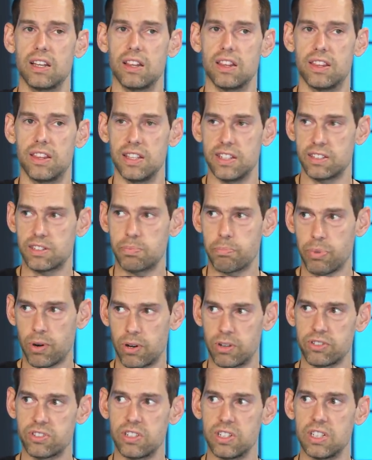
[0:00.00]
this
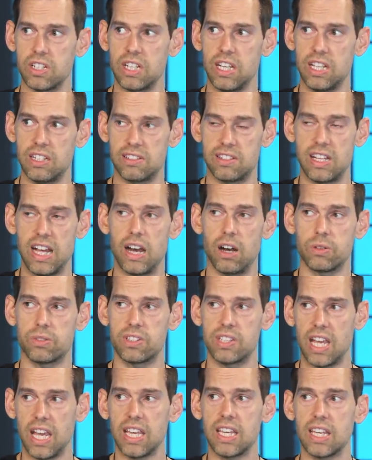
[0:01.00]
person is now
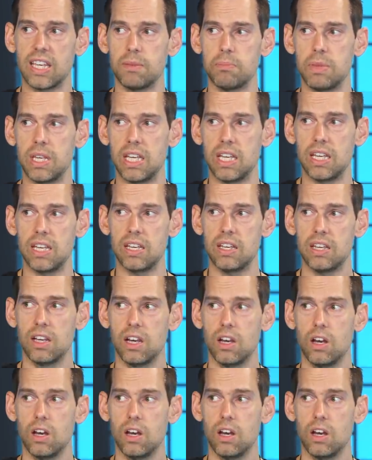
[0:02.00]
taking me